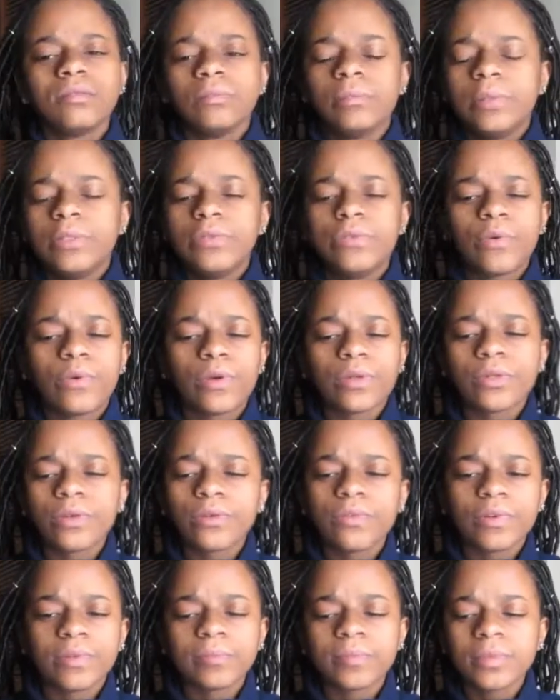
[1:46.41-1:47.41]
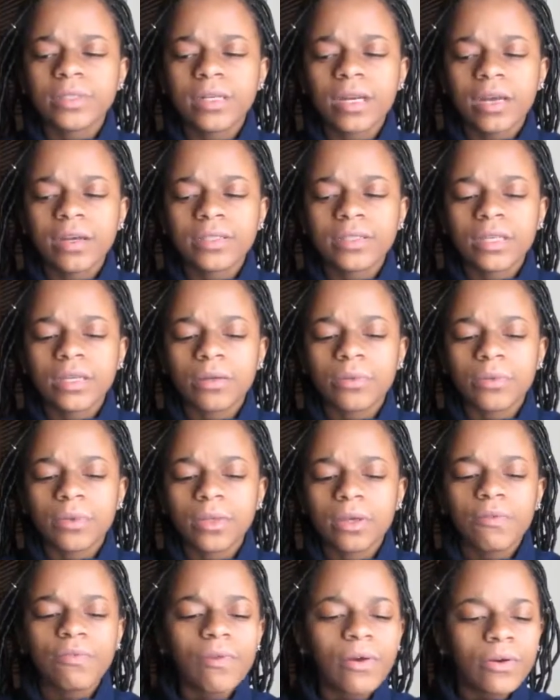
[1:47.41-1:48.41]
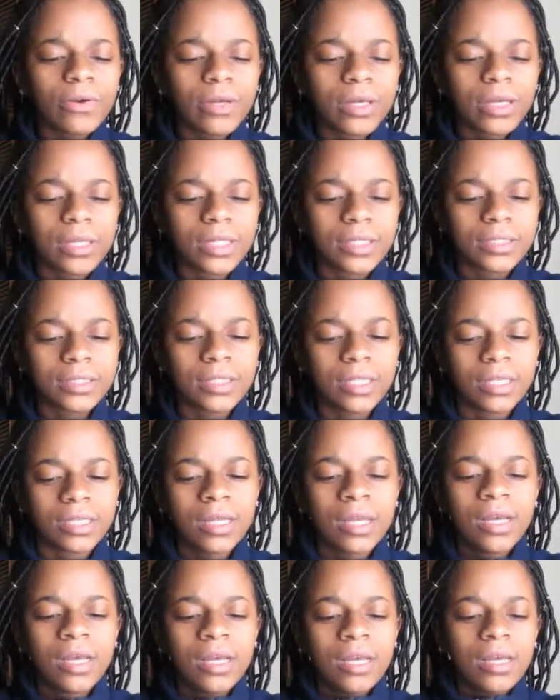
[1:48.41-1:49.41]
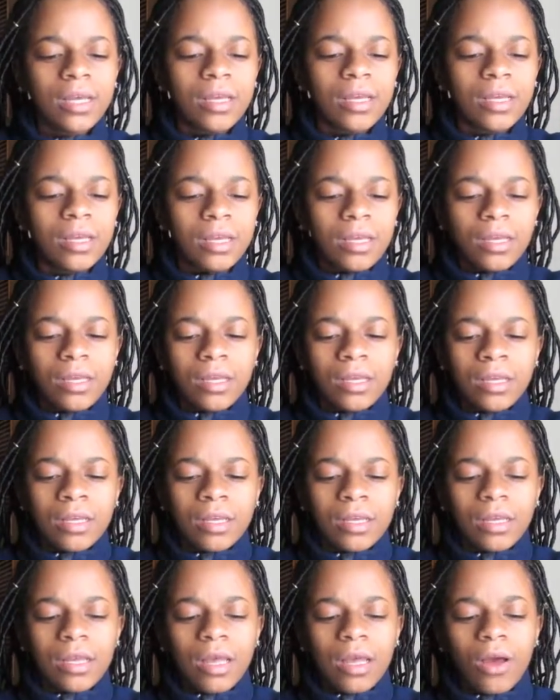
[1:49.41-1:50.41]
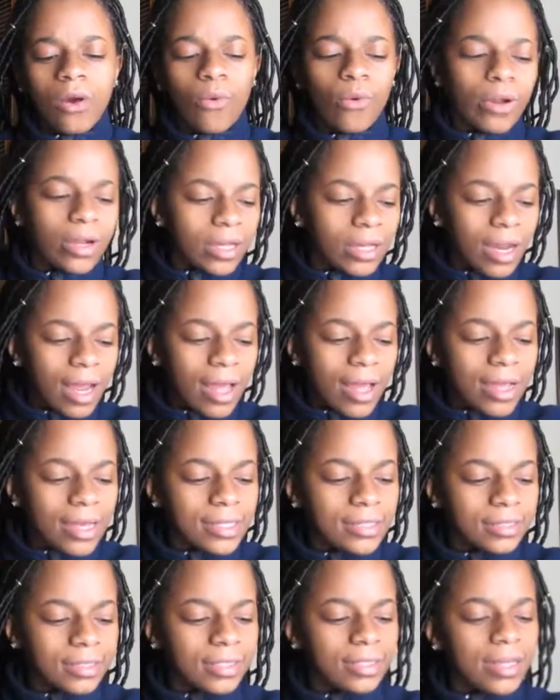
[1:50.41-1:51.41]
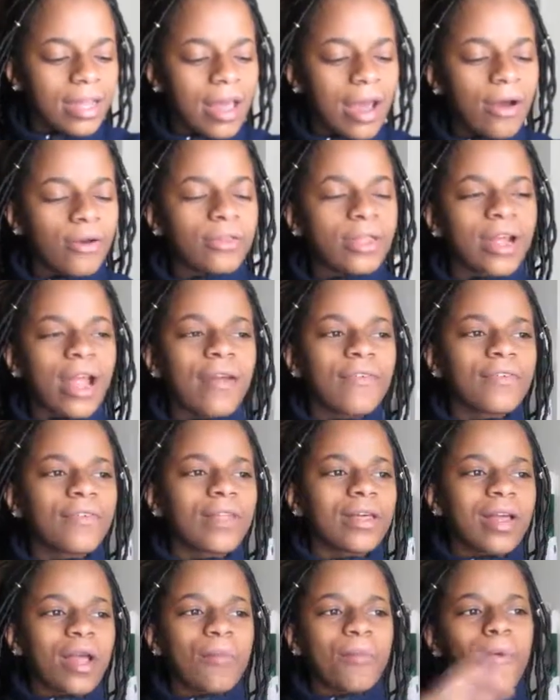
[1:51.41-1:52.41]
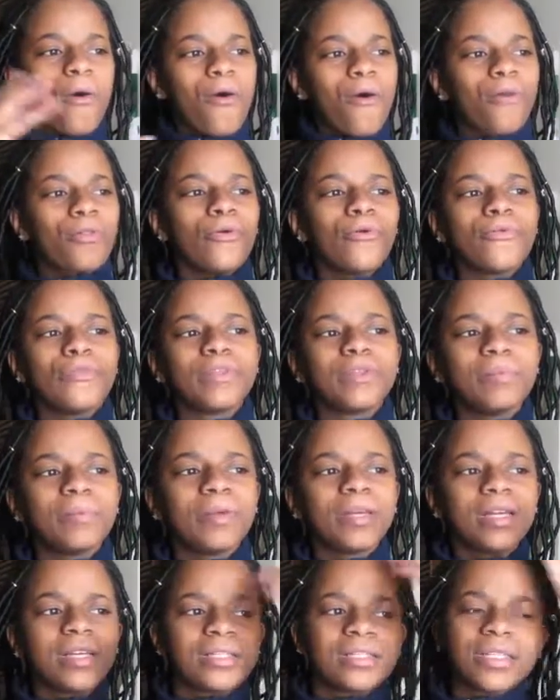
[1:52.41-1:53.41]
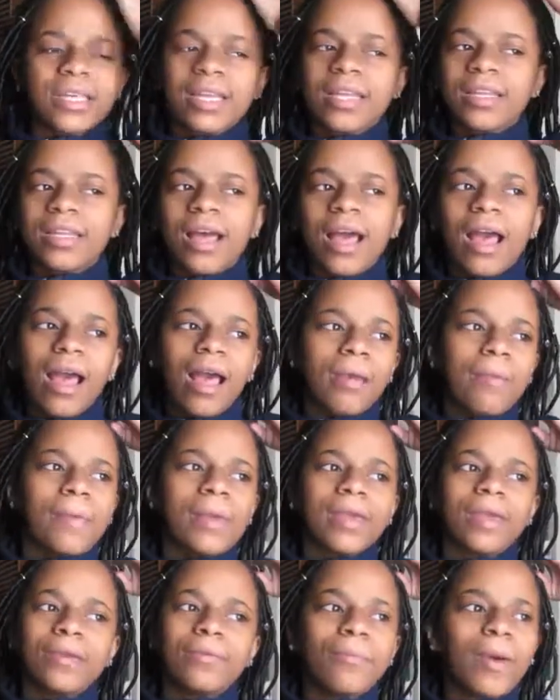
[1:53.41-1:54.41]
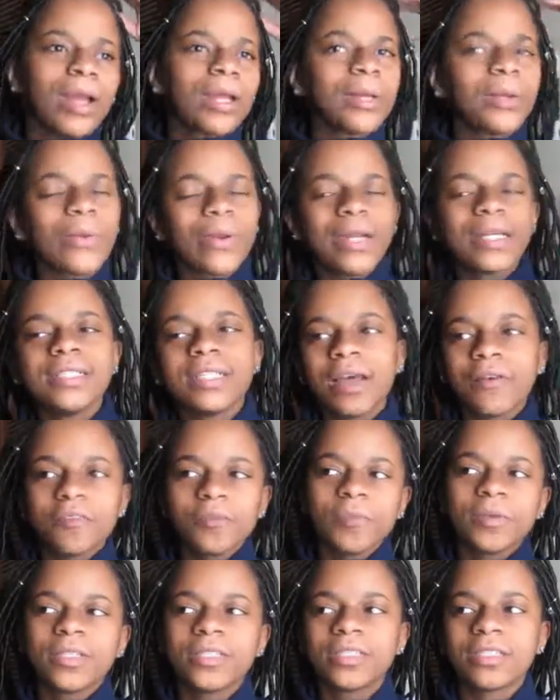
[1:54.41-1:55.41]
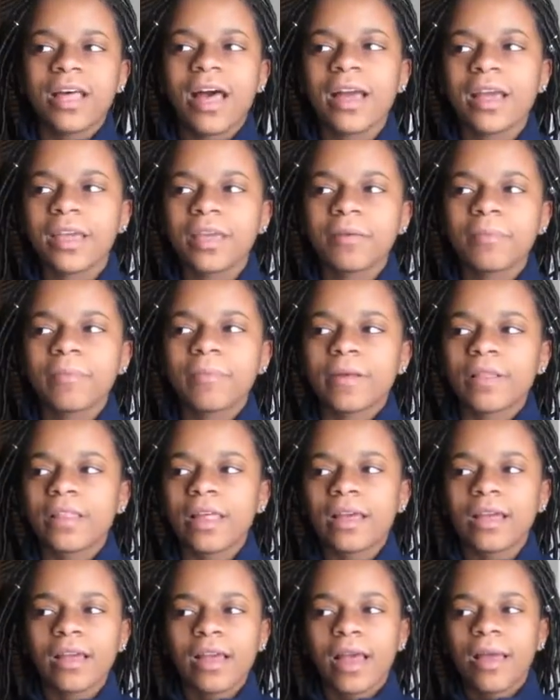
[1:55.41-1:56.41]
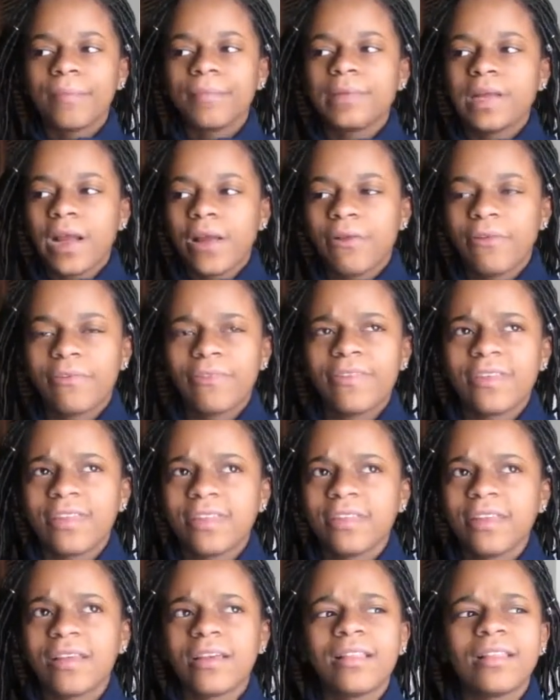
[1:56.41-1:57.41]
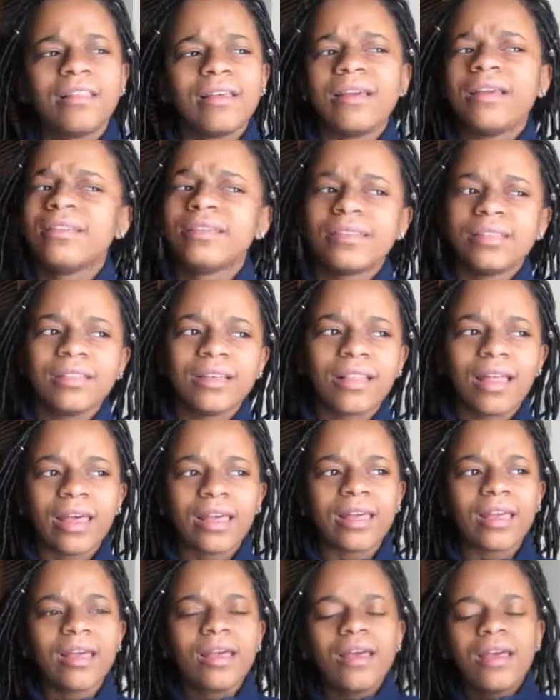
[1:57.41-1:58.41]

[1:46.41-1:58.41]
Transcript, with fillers: Before November, I was like really focused and organized, and now like I feel like I'm all over the place, and I mean my grades haven't been slacking, but like I'm tired of feeling like lazy. Like